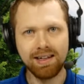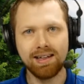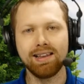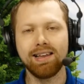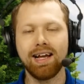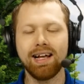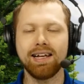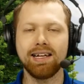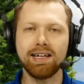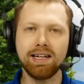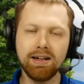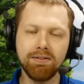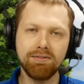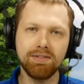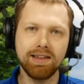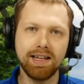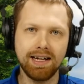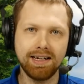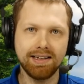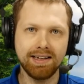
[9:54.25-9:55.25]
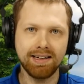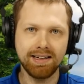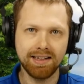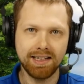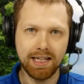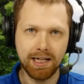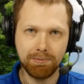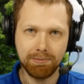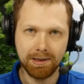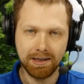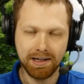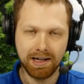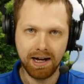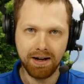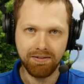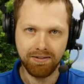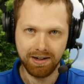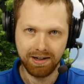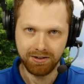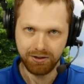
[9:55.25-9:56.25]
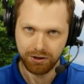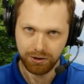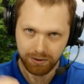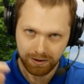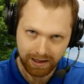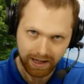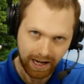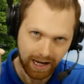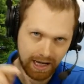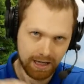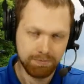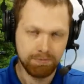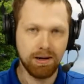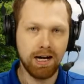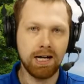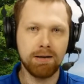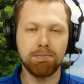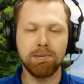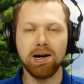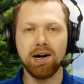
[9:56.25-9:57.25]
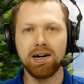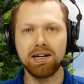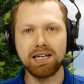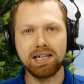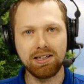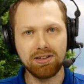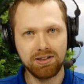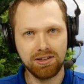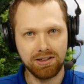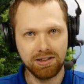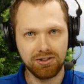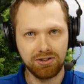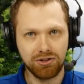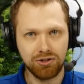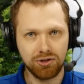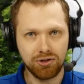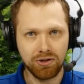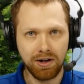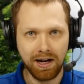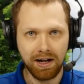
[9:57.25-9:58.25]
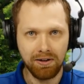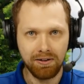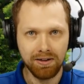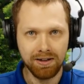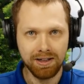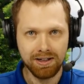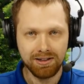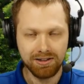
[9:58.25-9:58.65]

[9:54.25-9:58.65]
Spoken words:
that if they didn't keep the covenant, you can add my body to this trail.